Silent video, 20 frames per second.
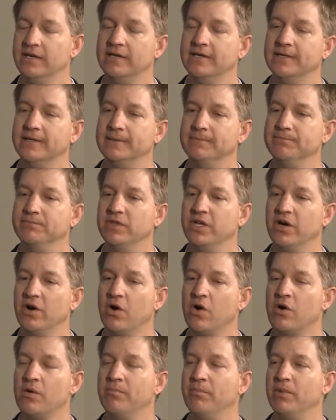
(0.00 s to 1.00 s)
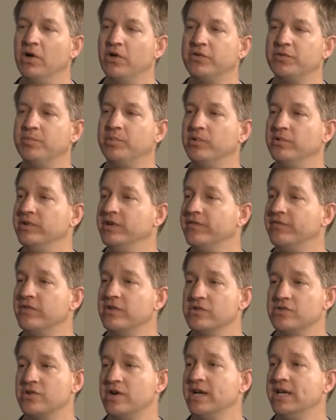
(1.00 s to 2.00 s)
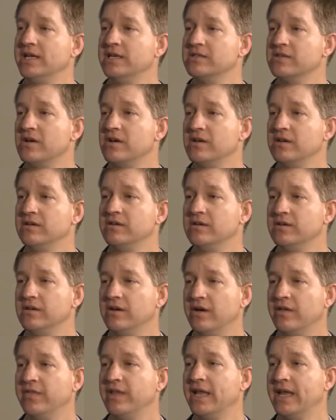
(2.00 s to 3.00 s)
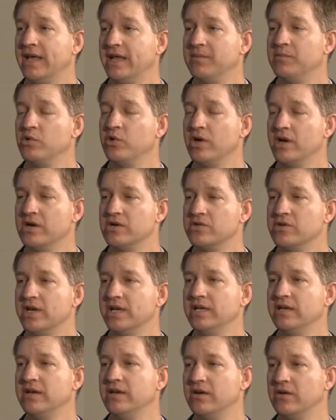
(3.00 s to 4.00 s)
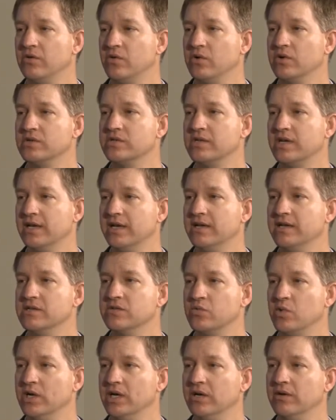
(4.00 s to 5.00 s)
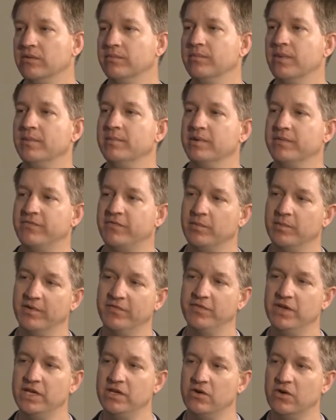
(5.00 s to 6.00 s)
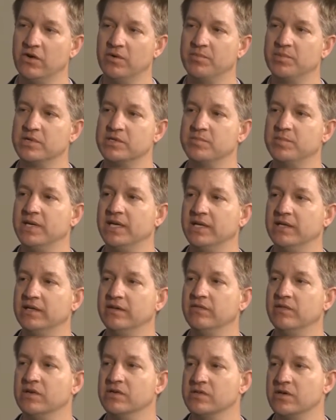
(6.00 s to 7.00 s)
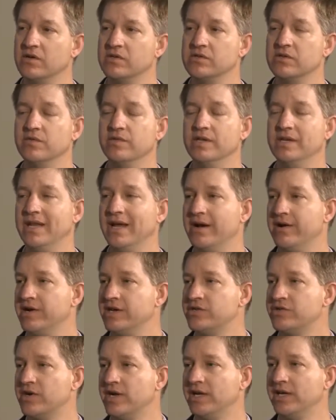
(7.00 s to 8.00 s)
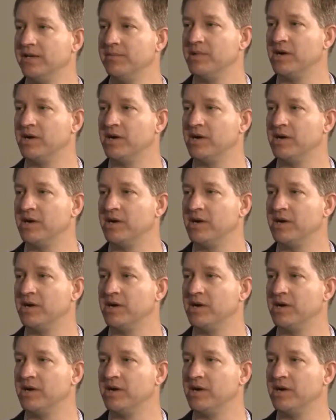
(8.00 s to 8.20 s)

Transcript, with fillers: Um, there are multiple different trainings on, on that animalcaretraining.org site as well. Maybe from a feed yard perspective, there's also the dairy training